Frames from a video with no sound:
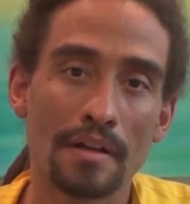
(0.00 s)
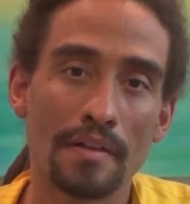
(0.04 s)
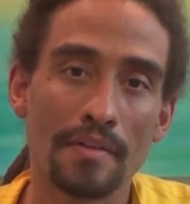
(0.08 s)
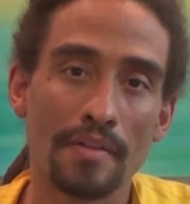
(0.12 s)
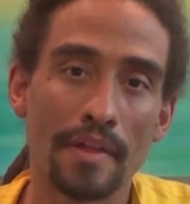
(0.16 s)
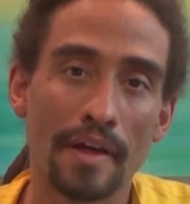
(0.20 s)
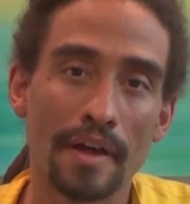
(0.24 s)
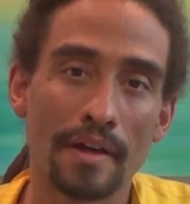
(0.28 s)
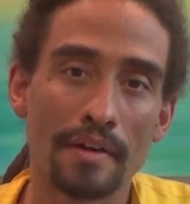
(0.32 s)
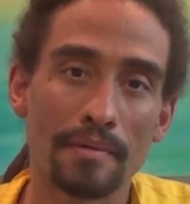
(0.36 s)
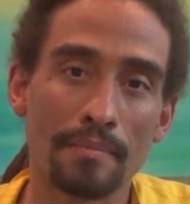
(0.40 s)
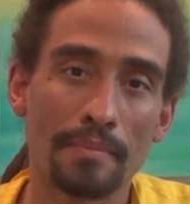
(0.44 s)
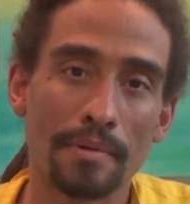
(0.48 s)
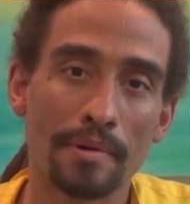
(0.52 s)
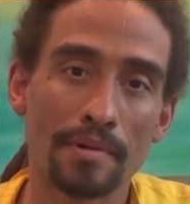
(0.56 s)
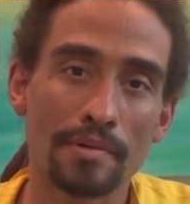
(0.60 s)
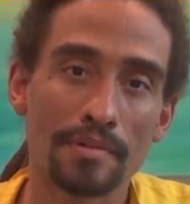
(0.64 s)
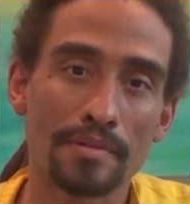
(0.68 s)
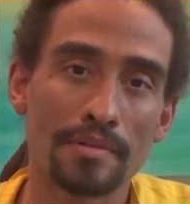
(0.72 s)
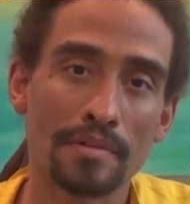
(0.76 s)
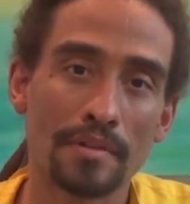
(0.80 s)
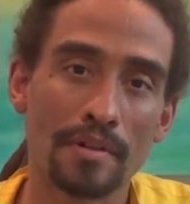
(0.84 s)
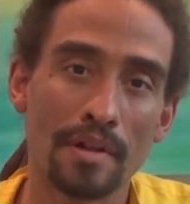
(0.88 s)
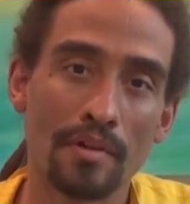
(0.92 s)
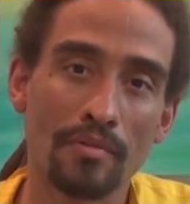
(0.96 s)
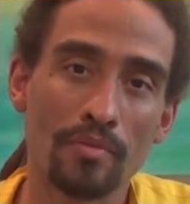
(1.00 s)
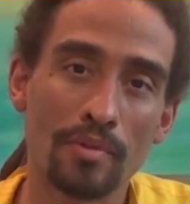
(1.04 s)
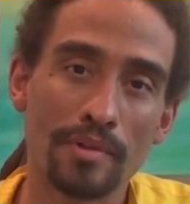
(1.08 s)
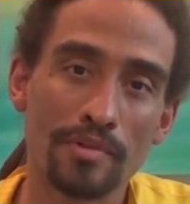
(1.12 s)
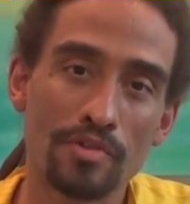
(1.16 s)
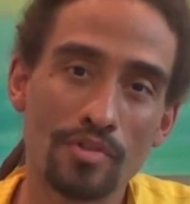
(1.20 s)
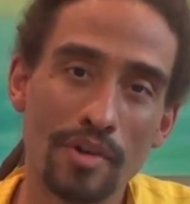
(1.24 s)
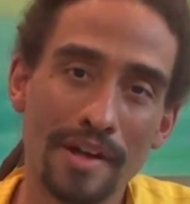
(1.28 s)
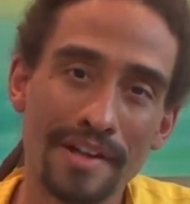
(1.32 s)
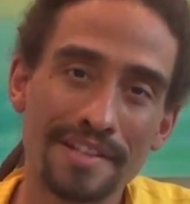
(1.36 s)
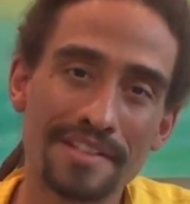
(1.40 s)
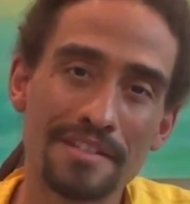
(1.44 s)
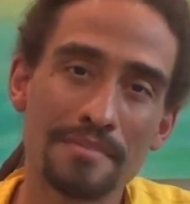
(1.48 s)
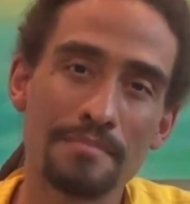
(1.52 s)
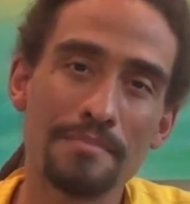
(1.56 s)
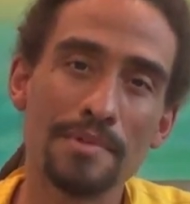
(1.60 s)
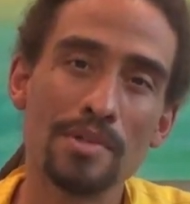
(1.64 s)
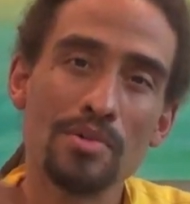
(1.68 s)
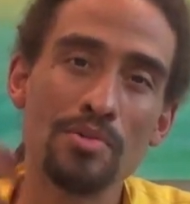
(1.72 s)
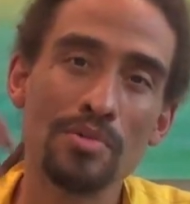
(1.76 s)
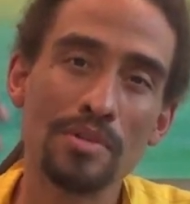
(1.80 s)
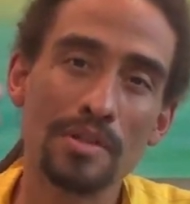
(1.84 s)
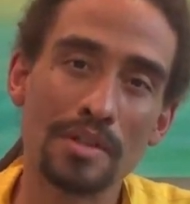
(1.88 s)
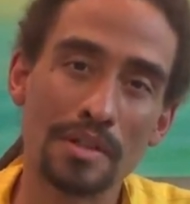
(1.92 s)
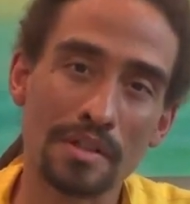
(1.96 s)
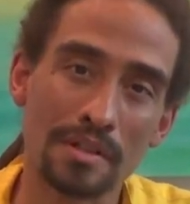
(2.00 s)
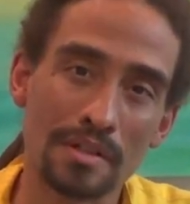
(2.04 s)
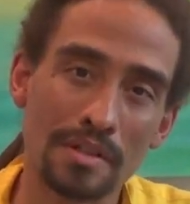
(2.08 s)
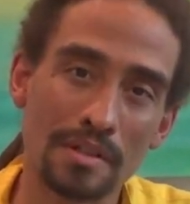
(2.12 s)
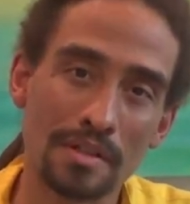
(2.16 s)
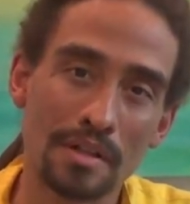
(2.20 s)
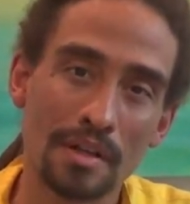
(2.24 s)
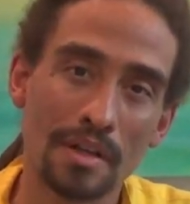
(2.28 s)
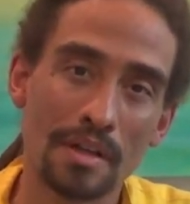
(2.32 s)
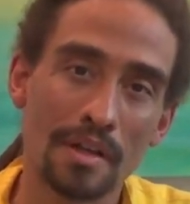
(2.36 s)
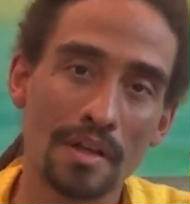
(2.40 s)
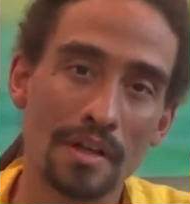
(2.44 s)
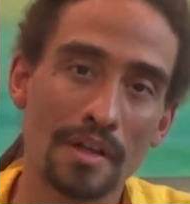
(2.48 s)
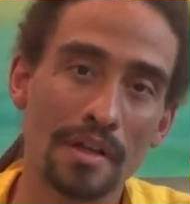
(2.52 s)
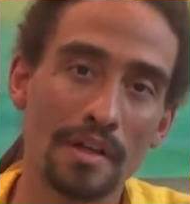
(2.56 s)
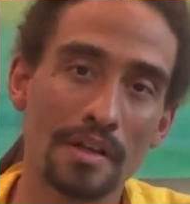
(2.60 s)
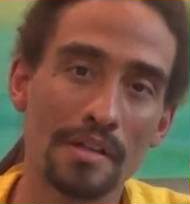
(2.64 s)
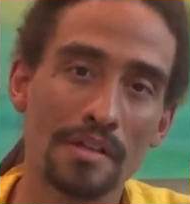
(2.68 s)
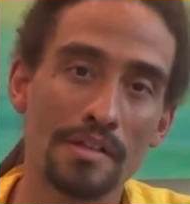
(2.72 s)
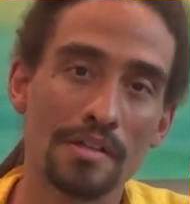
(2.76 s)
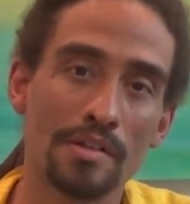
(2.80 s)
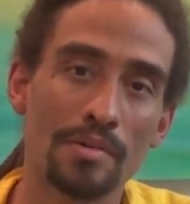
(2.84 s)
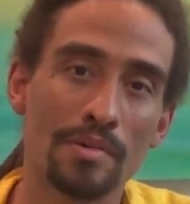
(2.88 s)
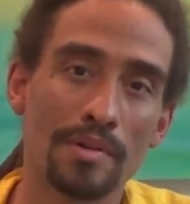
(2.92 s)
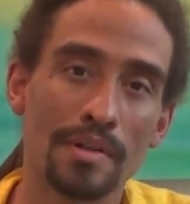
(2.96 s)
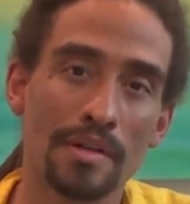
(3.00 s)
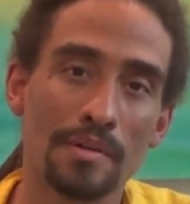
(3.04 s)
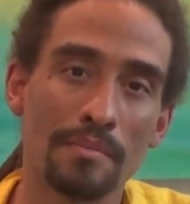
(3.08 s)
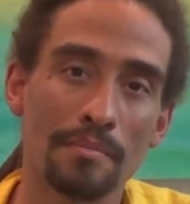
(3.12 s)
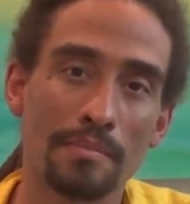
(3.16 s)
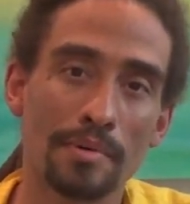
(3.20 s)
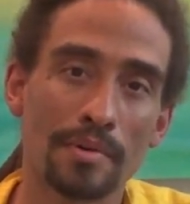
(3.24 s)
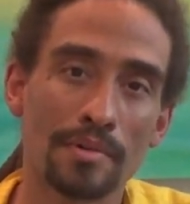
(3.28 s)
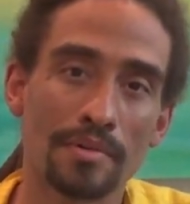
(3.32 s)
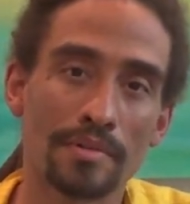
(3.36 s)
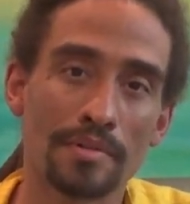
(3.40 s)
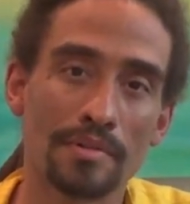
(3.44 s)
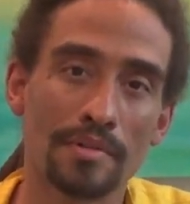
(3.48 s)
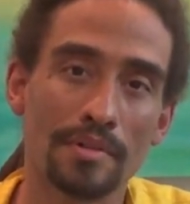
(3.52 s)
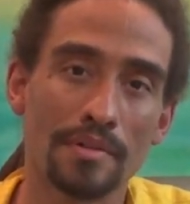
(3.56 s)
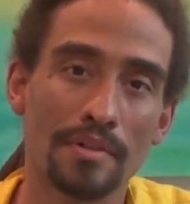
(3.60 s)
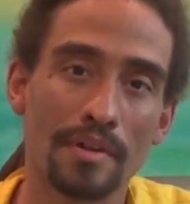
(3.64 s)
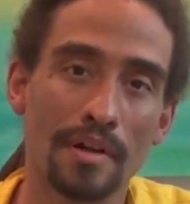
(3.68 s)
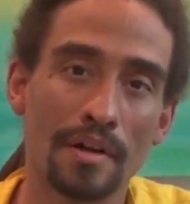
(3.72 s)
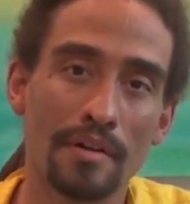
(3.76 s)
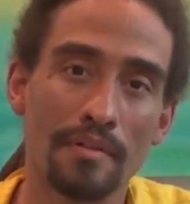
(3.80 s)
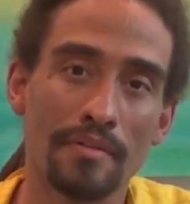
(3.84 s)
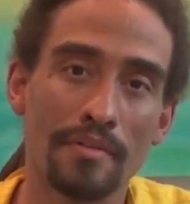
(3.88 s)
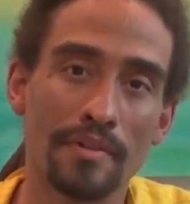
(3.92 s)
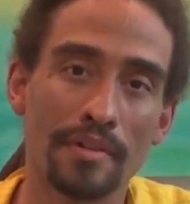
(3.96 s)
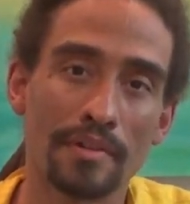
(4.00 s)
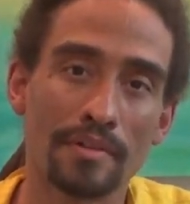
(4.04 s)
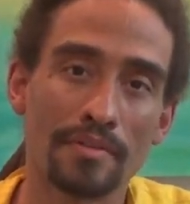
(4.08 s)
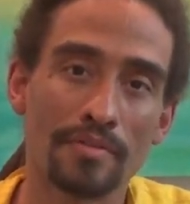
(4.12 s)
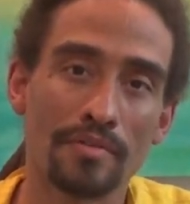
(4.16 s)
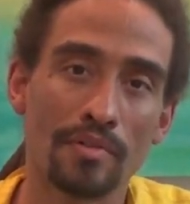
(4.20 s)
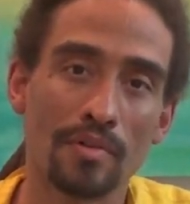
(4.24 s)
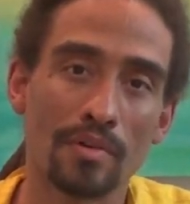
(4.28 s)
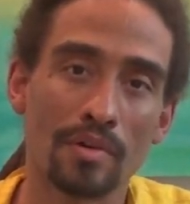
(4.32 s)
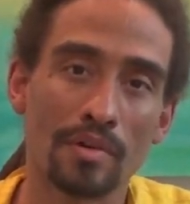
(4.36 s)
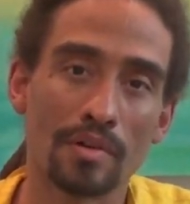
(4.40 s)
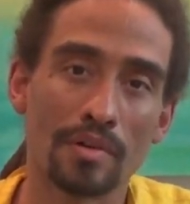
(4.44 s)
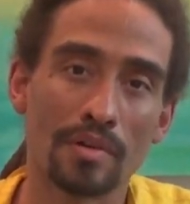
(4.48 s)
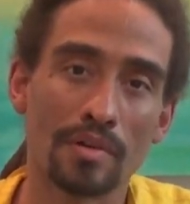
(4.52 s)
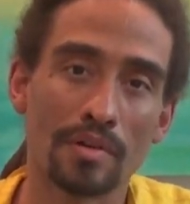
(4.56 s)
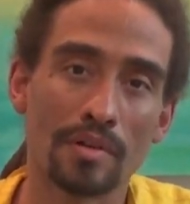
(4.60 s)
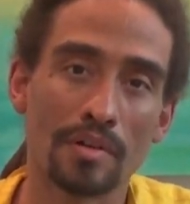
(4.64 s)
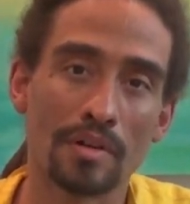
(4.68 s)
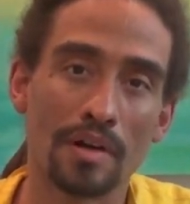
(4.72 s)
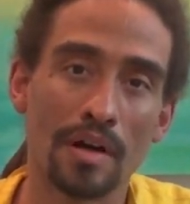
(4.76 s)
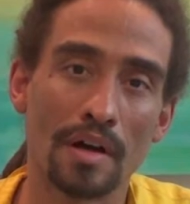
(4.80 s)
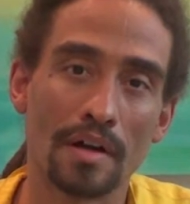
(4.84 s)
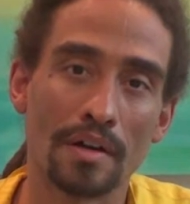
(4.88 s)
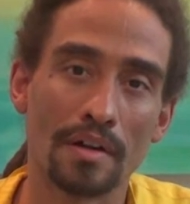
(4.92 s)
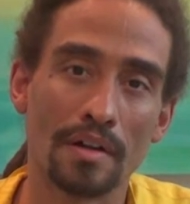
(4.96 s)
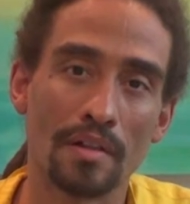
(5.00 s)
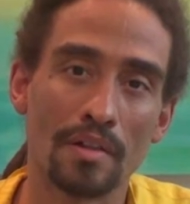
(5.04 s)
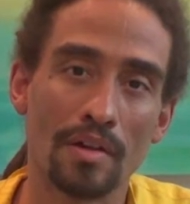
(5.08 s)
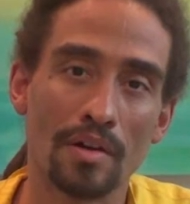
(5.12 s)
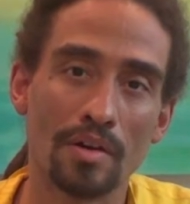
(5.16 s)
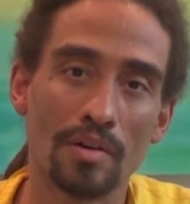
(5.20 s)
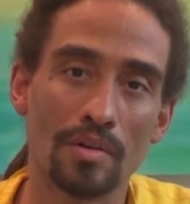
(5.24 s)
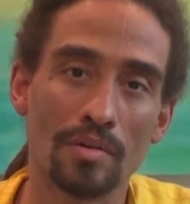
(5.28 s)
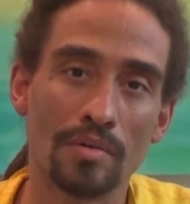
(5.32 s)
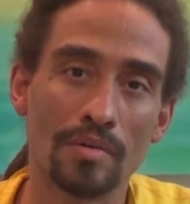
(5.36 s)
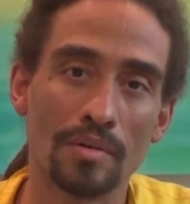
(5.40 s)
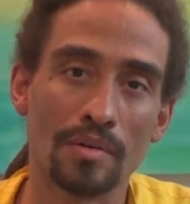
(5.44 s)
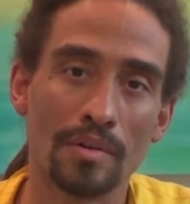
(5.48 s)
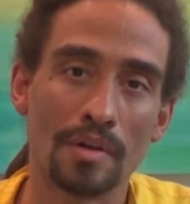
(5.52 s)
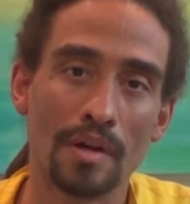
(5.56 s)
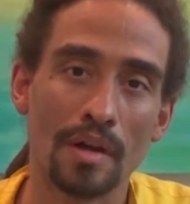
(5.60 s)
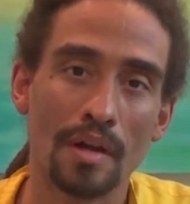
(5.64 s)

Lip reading: that personal love, we transmute it into an impersonal love that's for God alone.